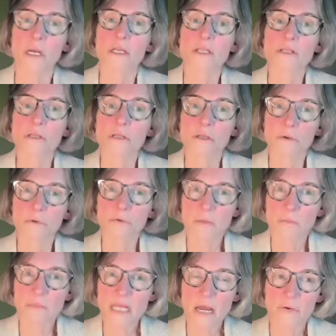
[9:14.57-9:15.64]
I slow
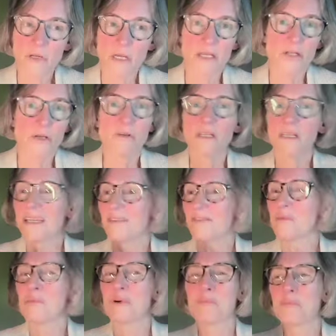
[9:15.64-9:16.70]
them down. I don't give
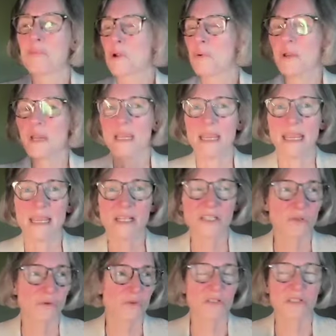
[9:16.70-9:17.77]
them a quick
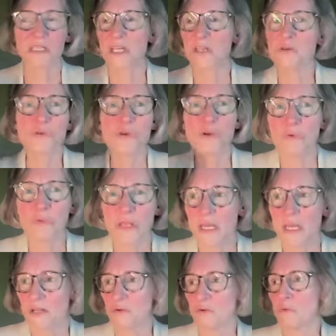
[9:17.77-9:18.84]
answer or say, "You know
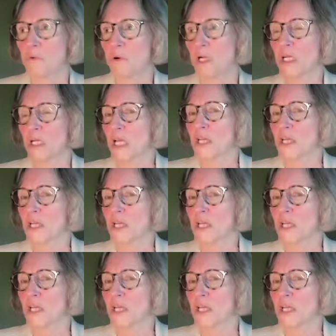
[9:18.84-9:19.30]
that," or